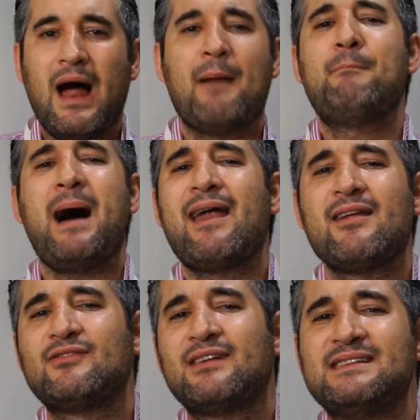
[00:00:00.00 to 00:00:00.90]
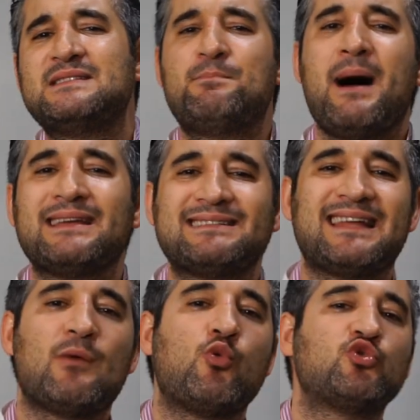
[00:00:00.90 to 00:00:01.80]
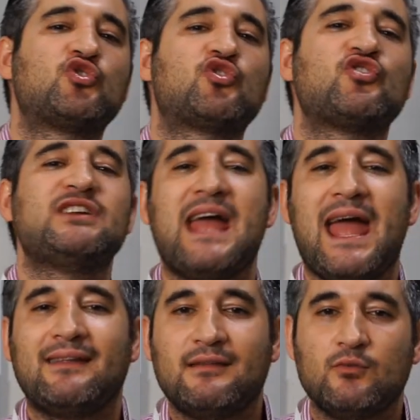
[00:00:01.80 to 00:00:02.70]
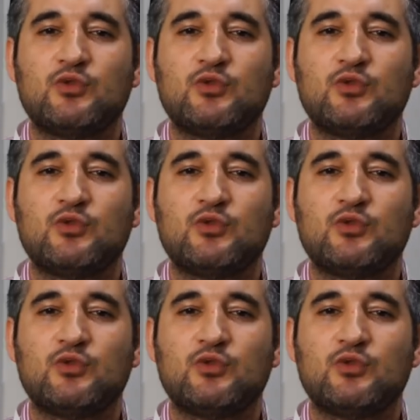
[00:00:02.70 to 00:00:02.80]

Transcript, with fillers: Apparently this pasta was created,